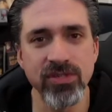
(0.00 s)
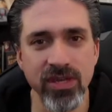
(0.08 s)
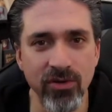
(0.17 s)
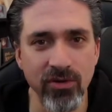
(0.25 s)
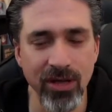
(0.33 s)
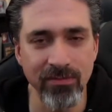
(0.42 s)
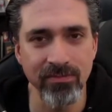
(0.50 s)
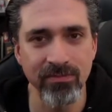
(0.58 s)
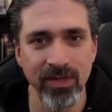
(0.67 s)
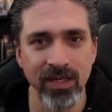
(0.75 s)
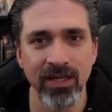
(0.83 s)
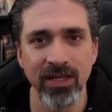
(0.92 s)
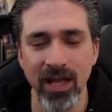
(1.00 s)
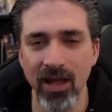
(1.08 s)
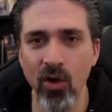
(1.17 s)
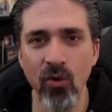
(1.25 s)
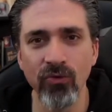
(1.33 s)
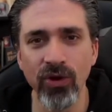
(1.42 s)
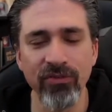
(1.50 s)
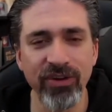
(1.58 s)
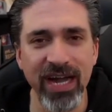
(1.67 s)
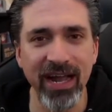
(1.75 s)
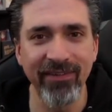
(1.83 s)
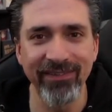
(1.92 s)
you know, come over every
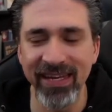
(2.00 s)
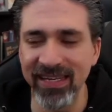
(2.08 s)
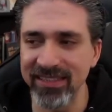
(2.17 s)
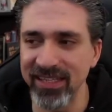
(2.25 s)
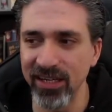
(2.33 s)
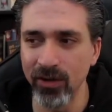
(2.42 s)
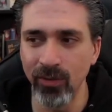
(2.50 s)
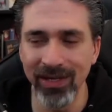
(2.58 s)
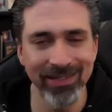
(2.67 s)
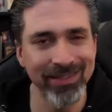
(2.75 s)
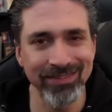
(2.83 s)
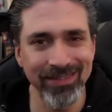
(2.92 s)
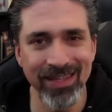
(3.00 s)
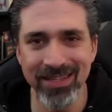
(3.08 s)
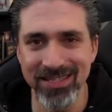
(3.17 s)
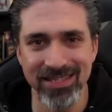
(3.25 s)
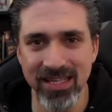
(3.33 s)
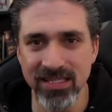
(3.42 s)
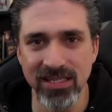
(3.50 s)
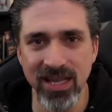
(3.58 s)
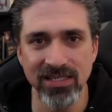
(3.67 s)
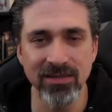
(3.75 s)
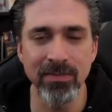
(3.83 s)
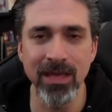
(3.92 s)
now and then. And you know what? It's
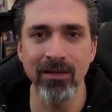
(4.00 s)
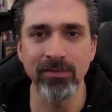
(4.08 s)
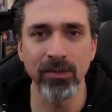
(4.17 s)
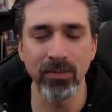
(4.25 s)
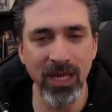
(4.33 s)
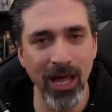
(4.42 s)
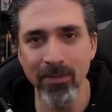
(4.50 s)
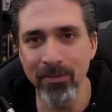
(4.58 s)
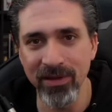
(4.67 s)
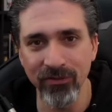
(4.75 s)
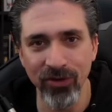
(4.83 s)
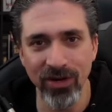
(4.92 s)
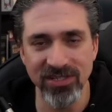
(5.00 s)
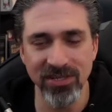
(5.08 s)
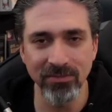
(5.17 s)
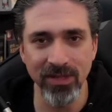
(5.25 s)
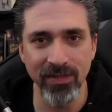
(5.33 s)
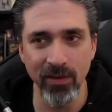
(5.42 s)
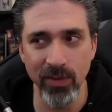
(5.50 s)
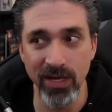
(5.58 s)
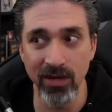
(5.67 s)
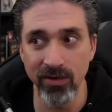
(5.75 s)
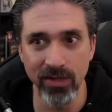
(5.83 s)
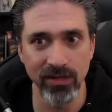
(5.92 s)
nice to be able to plop them in front of something that we
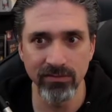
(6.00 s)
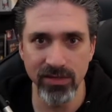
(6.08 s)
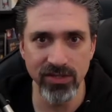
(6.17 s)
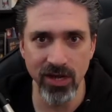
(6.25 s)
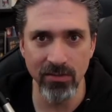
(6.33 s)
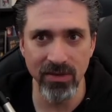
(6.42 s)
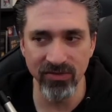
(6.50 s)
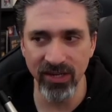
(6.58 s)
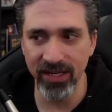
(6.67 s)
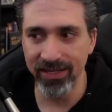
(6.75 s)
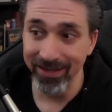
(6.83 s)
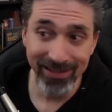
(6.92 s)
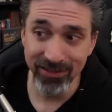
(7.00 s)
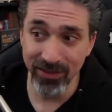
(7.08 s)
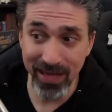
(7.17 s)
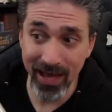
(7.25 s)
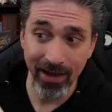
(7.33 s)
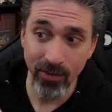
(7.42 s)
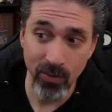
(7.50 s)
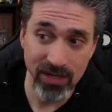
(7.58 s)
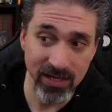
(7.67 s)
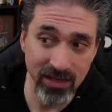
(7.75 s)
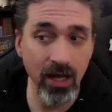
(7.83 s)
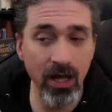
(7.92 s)
know that is going to be fine. So, yeah, we
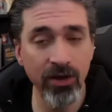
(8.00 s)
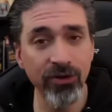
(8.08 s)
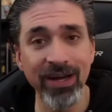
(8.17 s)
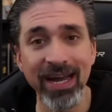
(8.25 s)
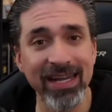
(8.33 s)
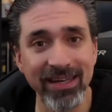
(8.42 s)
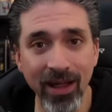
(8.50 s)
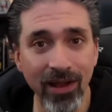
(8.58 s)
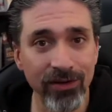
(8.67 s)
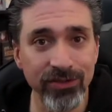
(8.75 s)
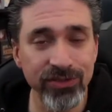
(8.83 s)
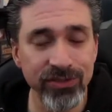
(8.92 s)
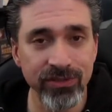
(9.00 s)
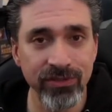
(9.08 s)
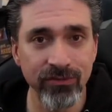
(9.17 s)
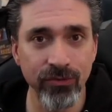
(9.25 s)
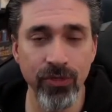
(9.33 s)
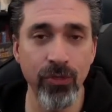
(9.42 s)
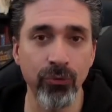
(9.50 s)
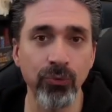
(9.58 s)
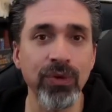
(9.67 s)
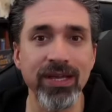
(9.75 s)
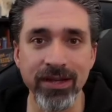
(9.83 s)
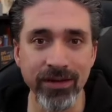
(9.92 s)
did the $180 for the
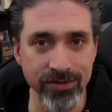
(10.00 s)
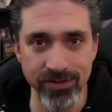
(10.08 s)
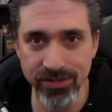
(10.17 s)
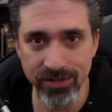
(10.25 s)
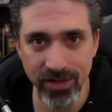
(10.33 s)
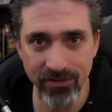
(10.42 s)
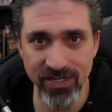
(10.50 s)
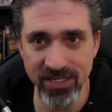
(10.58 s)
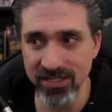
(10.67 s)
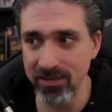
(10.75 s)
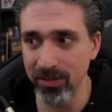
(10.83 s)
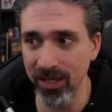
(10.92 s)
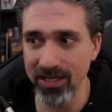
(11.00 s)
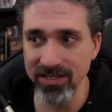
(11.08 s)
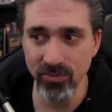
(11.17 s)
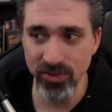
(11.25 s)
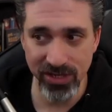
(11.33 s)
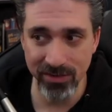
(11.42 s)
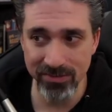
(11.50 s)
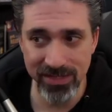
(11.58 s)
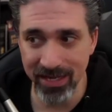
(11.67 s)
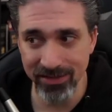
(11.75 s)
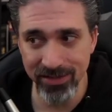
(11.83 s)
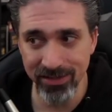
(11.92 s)
3 years of Disney Plus, which comes
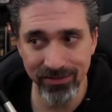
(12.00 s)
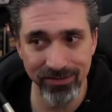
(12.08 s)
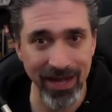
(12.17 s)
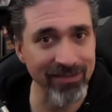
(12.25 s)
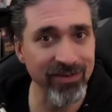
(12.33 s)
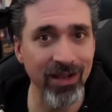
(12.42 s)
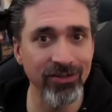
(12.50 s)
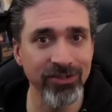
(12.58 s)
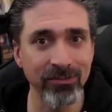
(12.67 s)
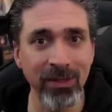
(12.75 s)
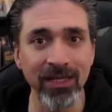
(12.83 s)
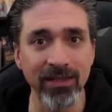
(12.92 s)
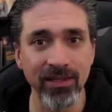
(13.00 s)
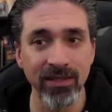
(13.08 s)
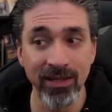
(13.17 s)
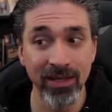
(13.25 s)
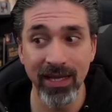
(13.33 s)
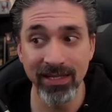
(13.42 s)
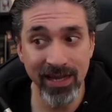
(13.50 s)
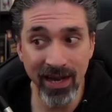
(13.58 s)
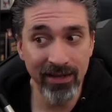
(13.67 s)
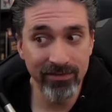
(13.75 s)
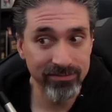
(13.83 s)
down to $5 a month. And yeah,